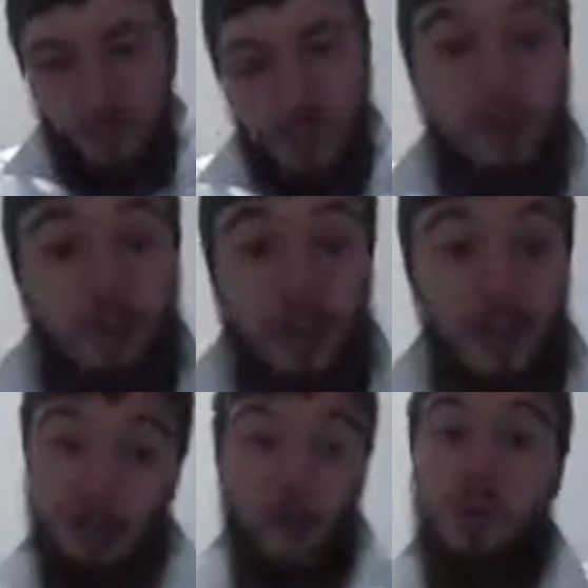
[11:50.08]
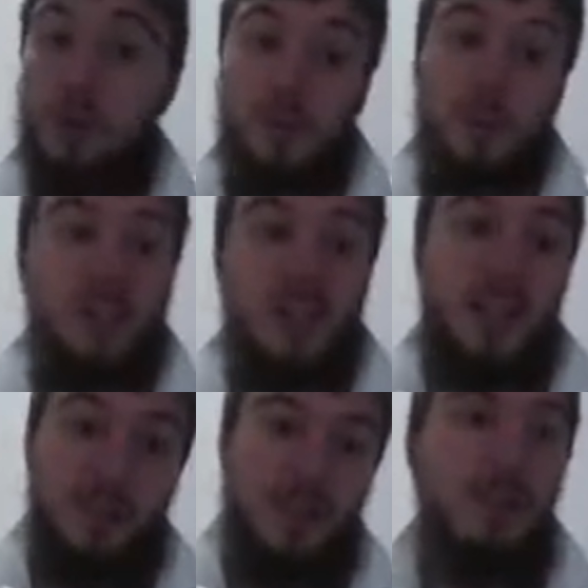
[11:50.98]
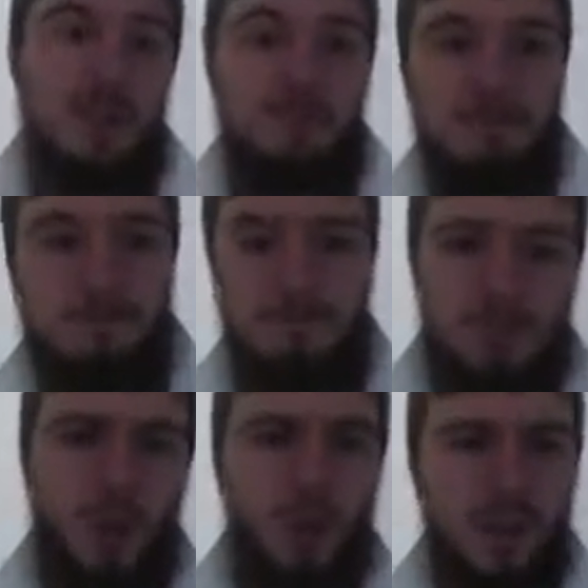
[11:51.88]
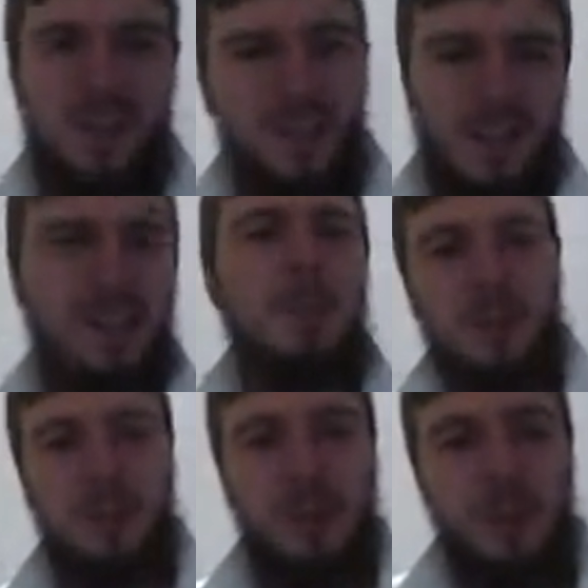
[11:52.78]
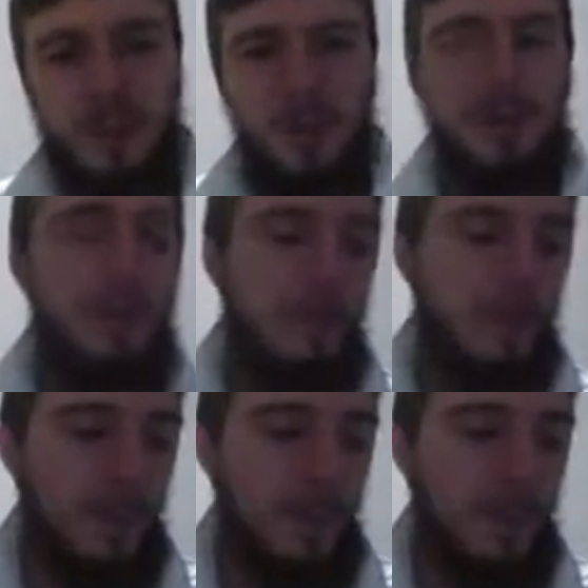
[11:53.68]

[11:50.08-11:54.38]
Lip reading: washes the sides of his car because he can't do it. All that type of stuff, you know what I mean?